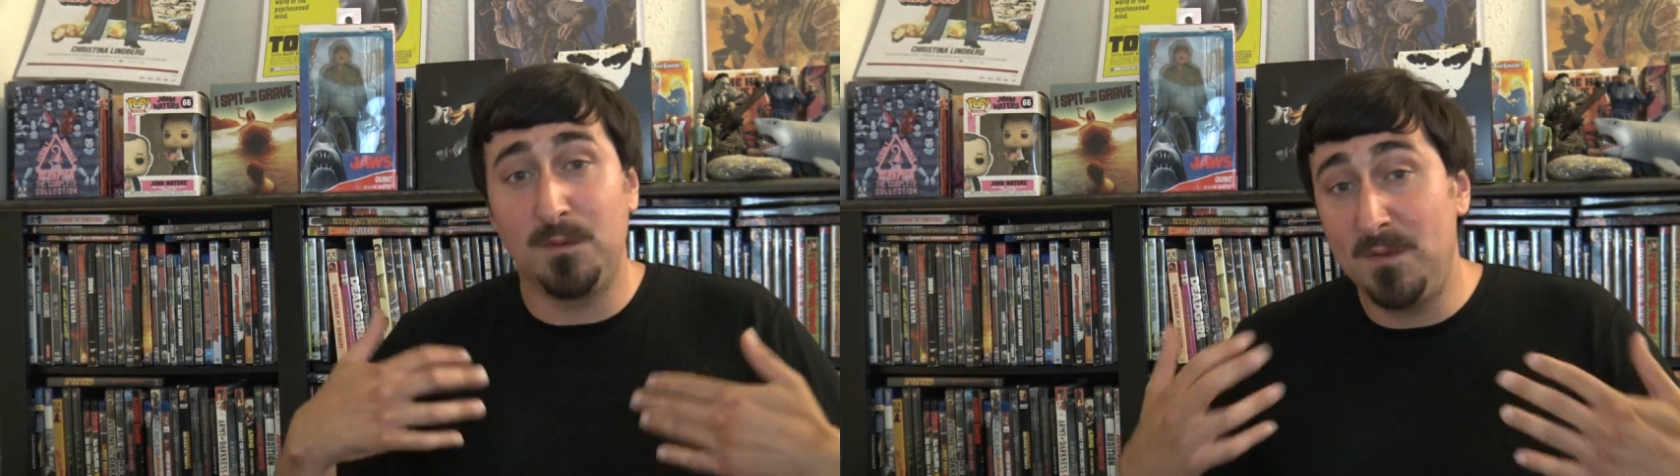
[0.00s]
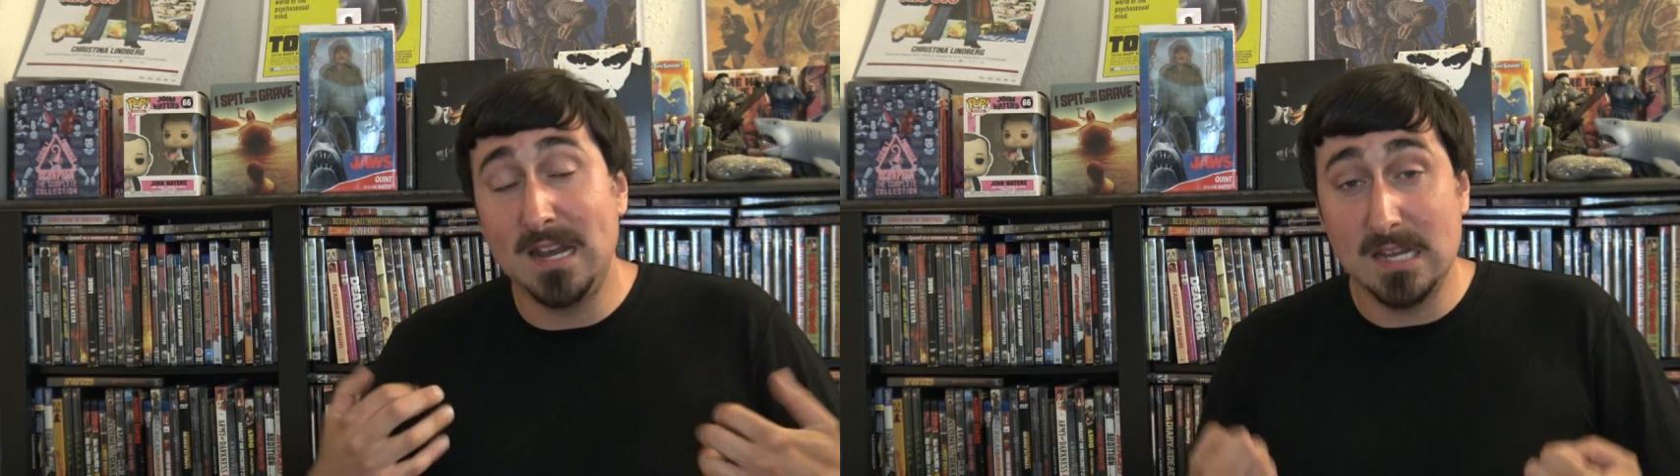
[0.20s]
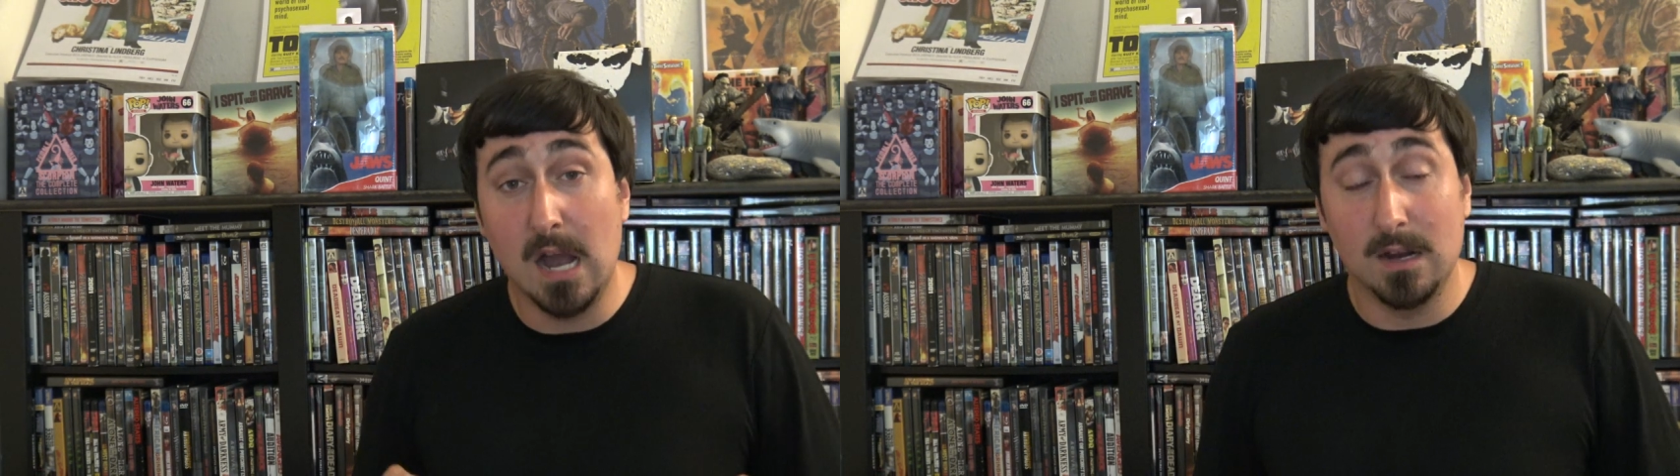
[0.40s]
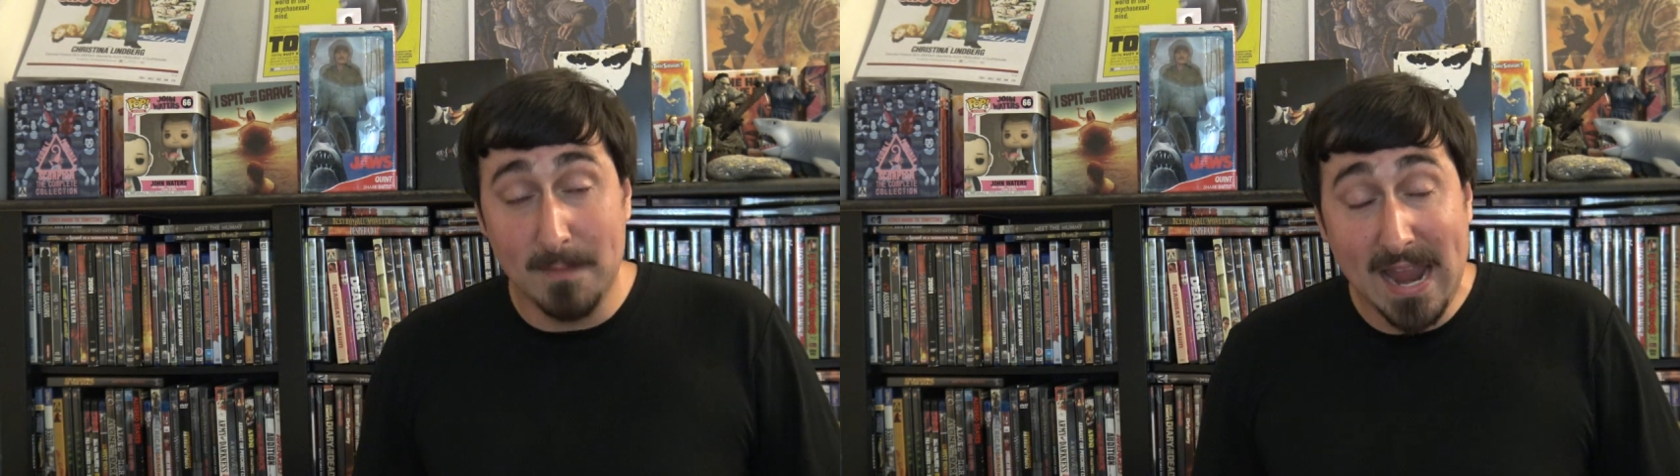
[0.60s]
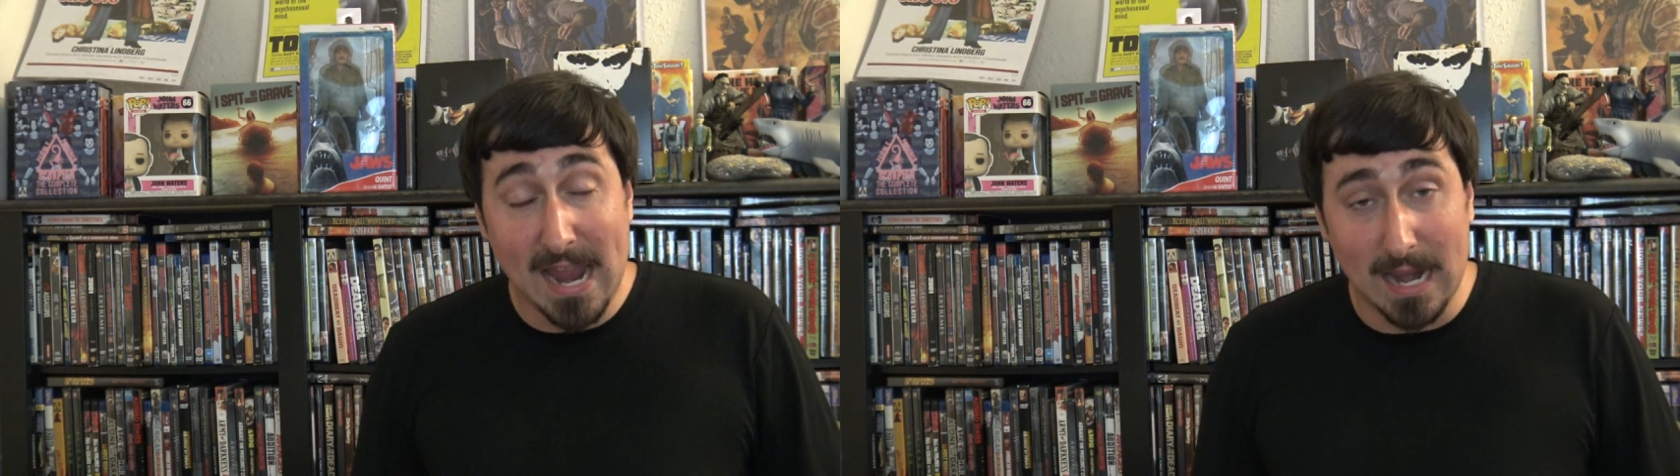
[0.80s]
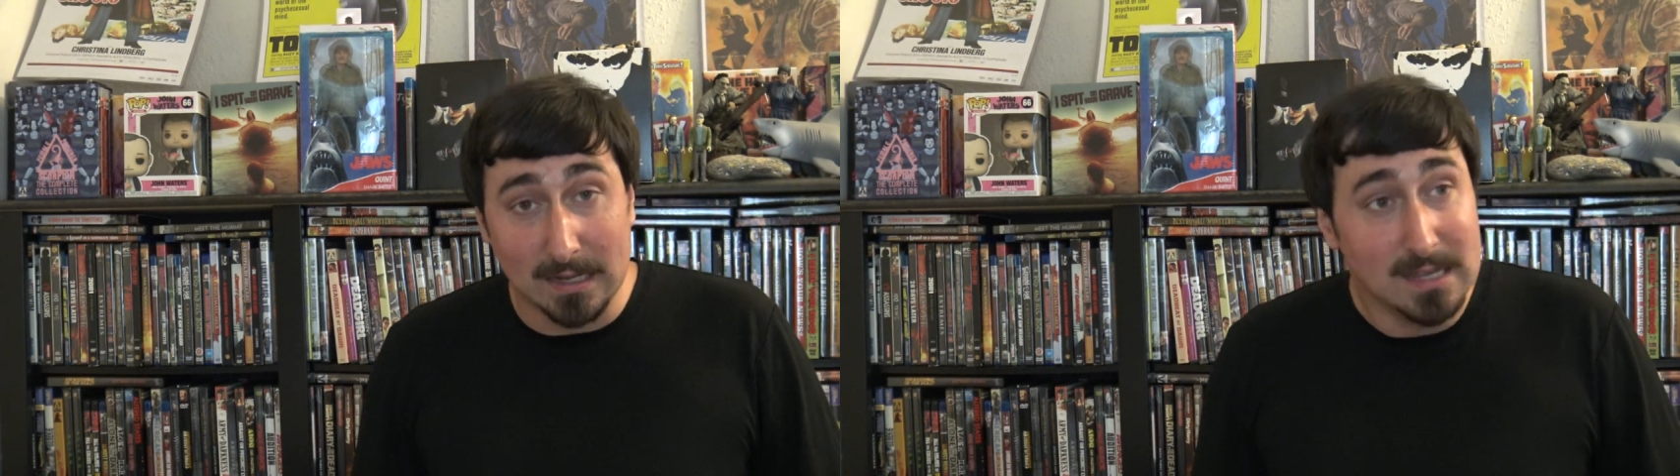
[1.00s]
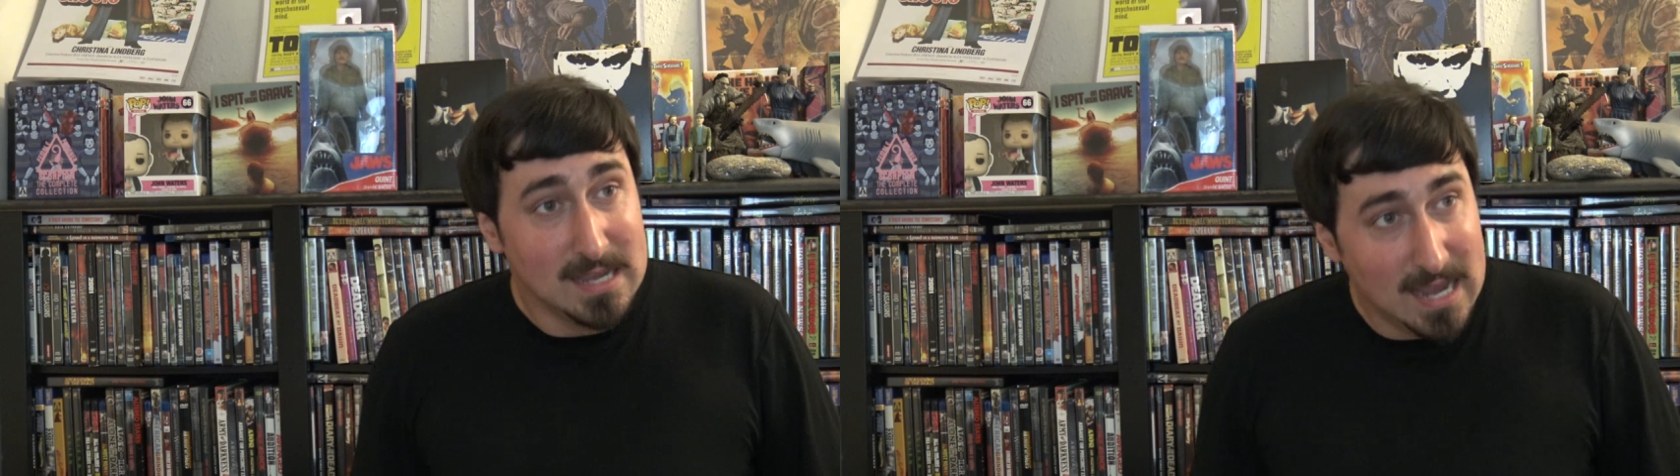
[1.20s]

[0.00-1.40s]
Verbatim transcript: fit young man,